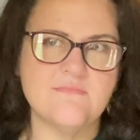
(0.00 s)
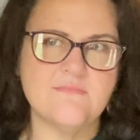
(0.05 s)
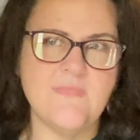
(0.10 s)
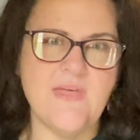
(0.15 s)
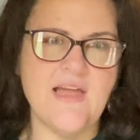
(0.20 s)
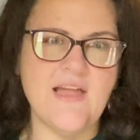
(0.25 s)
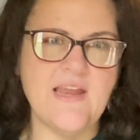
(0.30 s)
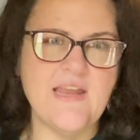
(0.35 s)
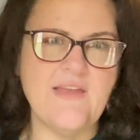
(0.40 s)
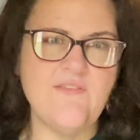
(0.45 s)

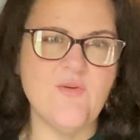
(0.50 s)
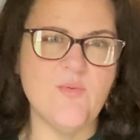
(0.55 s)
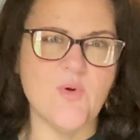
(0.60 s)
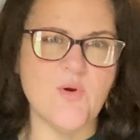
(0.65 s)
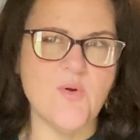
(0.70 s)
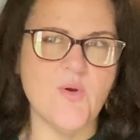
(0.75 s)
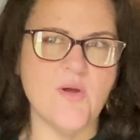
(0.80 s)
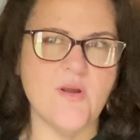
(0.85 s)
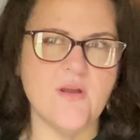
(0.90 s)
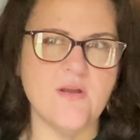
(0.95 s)
I gotta give you more
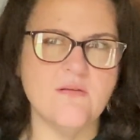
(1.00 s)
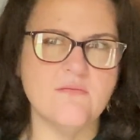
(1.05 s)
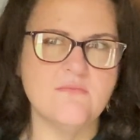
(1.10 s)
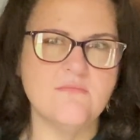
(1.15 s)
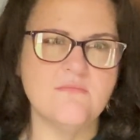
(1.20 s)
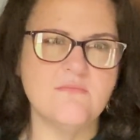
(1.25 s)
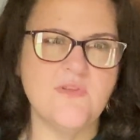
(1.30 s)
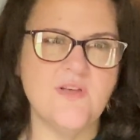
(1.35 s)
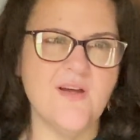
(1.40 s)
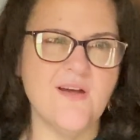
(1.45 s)
credit.
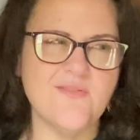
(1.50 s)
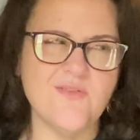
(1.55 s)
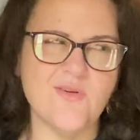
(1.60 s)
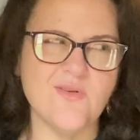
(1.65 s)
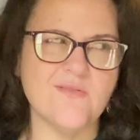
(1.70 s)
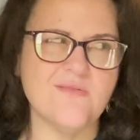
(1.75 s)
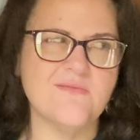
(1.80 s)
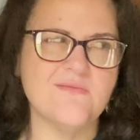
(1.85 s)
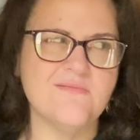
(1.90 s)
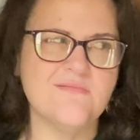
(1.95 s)
You guys you
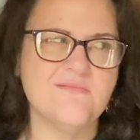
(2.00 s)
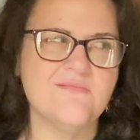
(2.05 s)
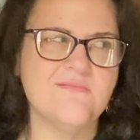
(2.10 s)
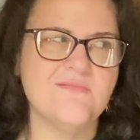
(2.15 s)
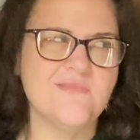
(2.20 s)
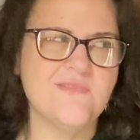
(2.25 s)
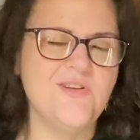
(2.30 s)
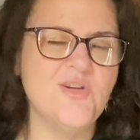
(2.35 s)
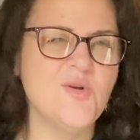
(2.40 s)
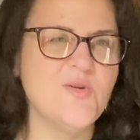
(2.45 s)

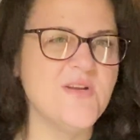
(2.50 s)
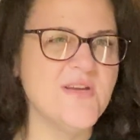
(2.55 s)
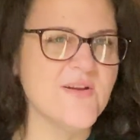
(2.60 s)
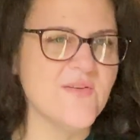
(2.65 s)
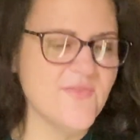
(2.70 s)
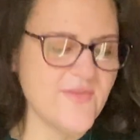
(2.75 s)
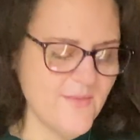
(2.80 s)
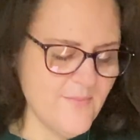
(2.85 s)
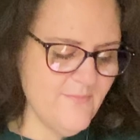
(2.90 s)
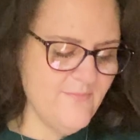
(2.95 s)
don't need
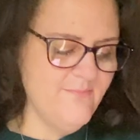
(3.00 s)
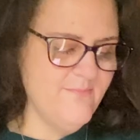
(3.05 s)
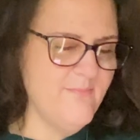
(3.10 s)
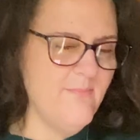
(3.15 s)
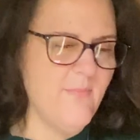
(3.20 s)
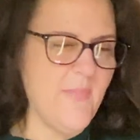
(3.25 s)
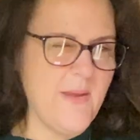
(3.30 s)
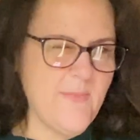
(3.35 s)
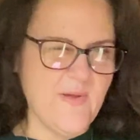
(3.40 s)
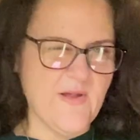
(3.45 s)
everything
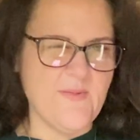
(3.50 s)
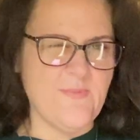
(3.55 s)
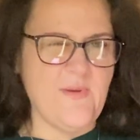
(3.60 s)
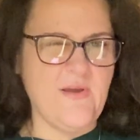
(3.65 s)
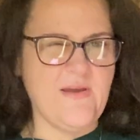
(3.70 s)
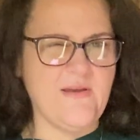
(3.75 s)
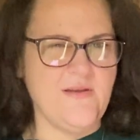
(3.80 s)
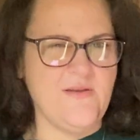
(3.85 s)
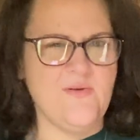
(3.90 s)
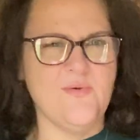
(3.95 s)
baby
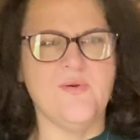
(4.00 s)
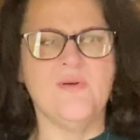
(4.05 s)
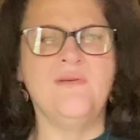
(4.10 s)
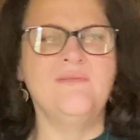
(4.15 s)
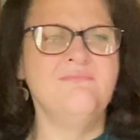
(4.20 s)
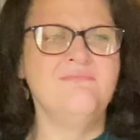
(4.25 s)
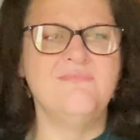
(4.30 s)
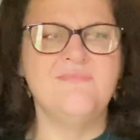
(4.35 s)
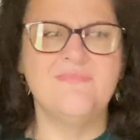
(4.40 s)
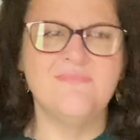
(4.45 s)
explained to you.
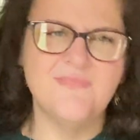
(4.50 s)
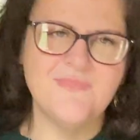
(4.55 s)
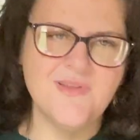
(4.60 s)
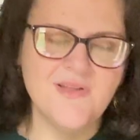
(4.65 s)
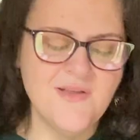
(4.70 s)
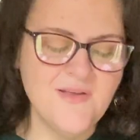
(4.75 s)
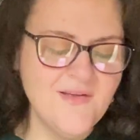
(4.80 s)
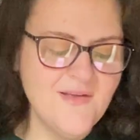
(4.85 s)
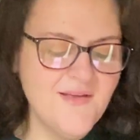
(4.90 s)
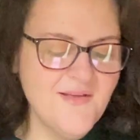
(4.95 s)

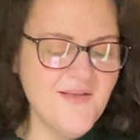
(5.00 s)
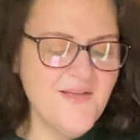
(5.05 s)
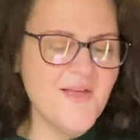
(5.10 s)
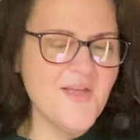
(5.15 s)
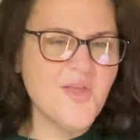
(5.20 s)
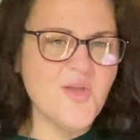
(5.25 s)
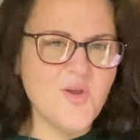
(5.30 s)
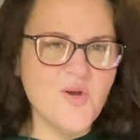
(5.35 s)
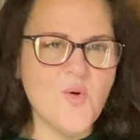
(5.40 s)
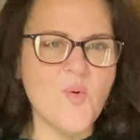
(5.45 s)

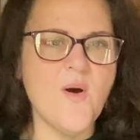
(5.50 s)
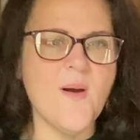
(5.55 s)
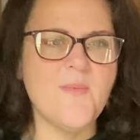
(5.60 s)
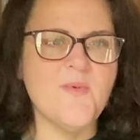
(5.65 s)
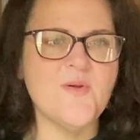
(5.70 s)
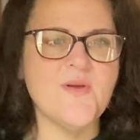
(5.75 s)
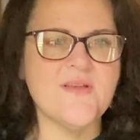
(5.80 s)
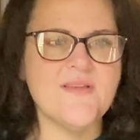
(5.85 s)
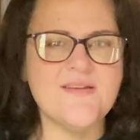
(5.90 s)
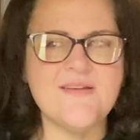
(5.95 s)
You know why I'm
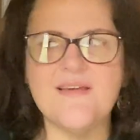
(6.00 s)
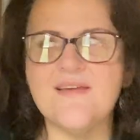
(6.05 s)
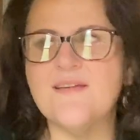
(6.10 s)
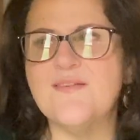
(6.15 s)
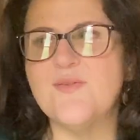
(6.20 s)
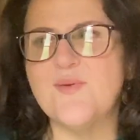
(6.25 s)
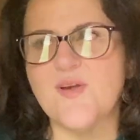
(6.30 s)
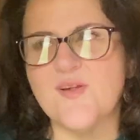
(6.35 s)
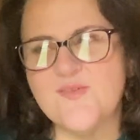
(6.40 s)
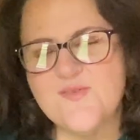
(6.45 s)
doing it today,
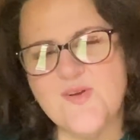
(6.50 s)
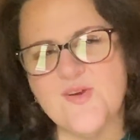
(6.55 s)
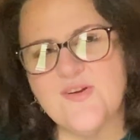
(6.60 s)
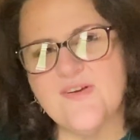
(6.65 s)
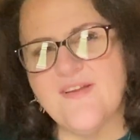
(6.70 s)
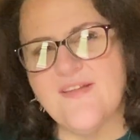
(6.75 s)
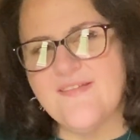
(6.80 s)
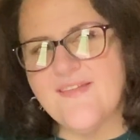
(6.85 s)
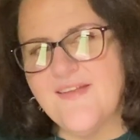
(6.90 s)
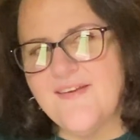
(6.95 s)
so I can start it
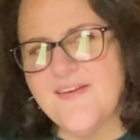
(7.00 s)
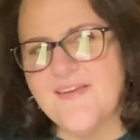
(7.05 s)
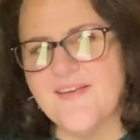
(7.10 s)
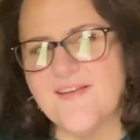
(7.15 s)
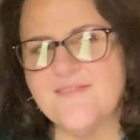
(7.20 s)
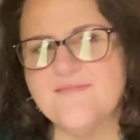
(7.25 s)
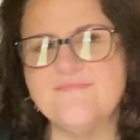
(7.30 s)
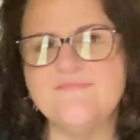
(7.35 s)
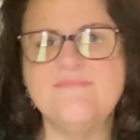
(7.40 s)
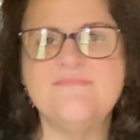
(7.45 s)
on
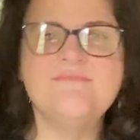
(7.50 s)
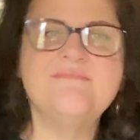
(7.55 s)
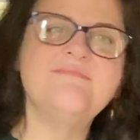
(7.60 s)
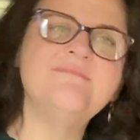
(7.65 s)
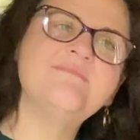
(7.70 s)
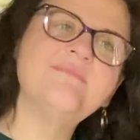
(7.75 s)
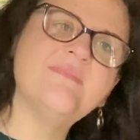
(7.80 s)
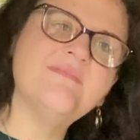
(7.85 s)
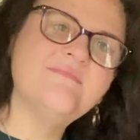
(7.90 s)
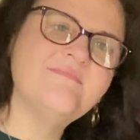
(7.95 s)
Sunday.
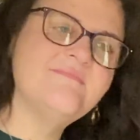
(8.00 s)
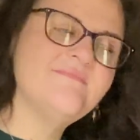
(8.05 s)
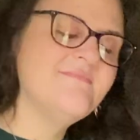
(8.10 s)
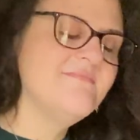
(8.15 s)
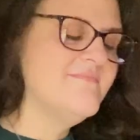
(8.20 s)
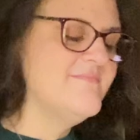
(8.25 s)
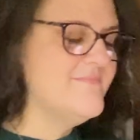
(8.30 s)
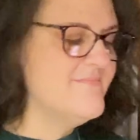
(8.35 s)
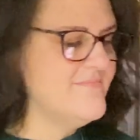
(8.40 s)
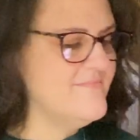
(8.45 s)

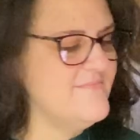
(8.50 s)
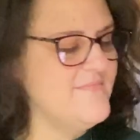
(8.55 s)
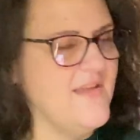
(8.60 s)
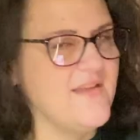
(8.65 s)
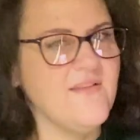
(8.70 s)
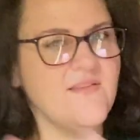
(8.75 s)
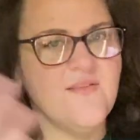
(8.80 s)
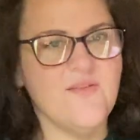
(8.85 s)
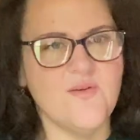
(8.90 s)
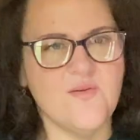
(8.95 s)

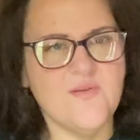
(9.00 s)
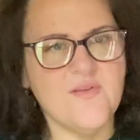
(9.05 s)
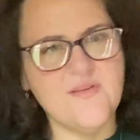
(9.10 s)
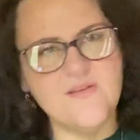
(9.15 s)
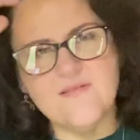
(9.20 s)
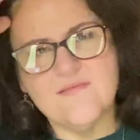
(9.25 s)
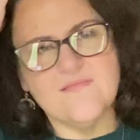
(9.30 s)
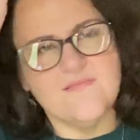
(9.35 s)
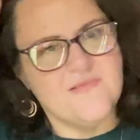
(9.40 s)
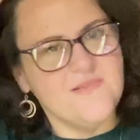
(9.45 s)
And so
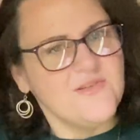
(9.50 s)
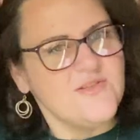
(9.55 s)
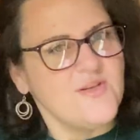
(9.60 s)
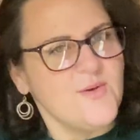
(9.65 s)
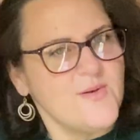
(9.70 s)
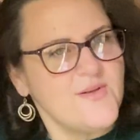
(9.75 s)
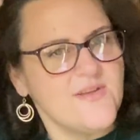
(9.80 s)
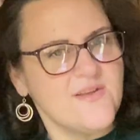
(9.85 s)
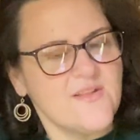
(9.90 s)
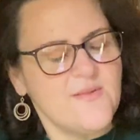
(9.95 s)
you'll know
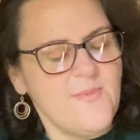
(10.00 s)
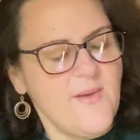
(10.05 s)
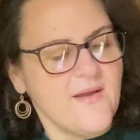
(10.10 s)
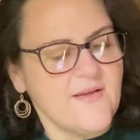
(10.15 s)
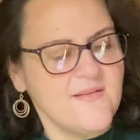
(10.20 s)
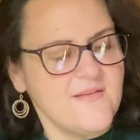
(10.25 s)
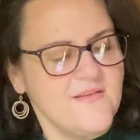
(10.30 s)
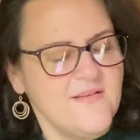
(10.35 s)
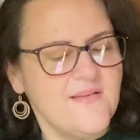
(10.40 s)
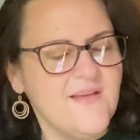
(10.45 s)
what to
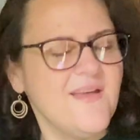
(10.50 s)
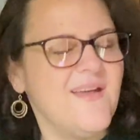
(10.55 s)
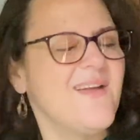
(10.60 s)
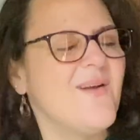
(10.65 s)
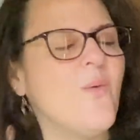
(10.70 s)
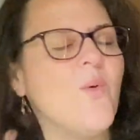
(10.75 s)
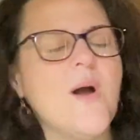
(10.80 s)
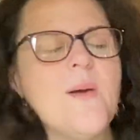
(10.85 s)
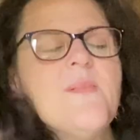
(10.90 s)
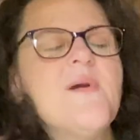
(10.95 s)
expect.
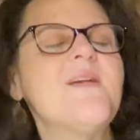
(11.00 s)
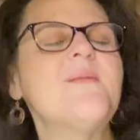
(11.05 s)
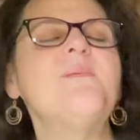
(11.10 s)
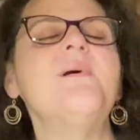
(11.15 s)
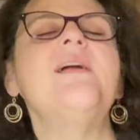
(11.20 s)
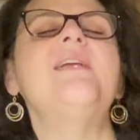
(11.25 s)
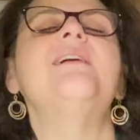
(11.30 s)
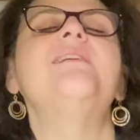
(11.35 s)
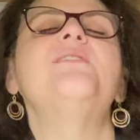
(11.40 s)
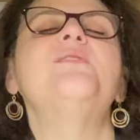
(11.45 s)
Why am I
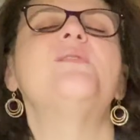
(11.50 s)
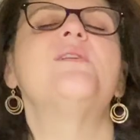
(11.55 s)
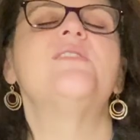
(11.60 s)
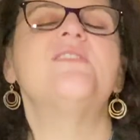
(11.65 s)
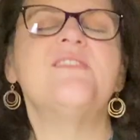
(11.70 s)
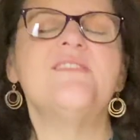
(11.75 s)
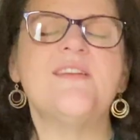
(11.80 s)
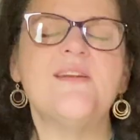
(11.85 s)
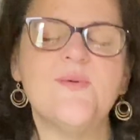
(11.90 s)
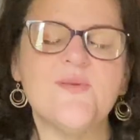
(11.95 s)
explaining it to you? I
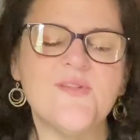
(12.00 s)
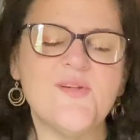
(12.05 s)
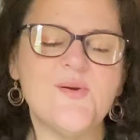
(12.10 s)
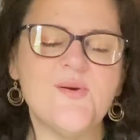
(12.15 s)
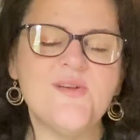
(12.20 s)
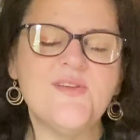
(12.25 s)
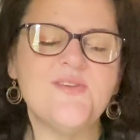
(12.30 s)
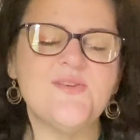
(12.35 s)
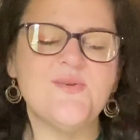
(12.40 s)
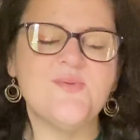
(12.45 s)
just said I wasn't
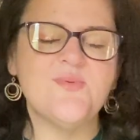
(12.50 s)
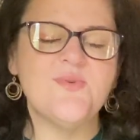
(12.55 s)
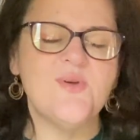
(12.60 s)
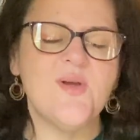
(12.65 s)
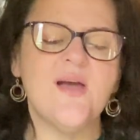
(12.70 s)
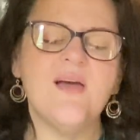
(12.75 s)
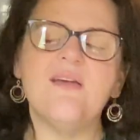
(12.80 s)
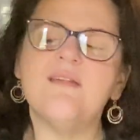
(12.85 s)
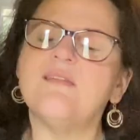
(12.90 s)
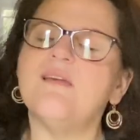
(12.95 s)
going to. You
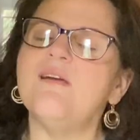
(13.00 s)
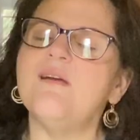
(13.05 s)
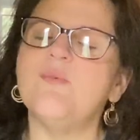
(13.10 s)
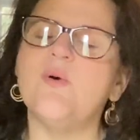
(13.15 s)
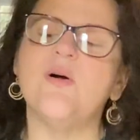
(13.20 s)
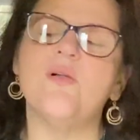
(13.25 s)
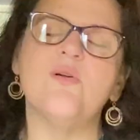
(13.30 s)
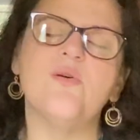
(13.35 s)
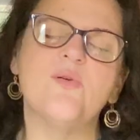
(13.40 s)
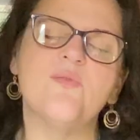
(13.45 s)
guys, I am
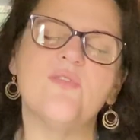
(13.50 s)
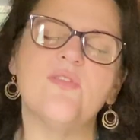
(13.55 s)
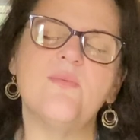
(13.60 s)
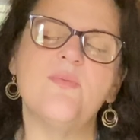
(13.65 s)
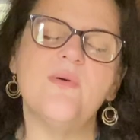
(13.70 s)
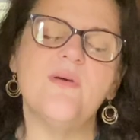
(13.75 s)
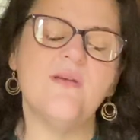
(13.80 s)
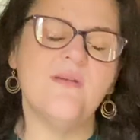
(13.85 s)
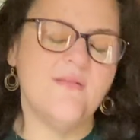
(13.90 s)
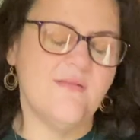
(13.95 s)
all over the
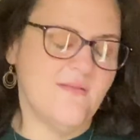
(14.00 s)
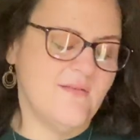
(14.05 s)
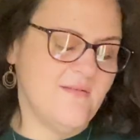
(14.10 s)
place.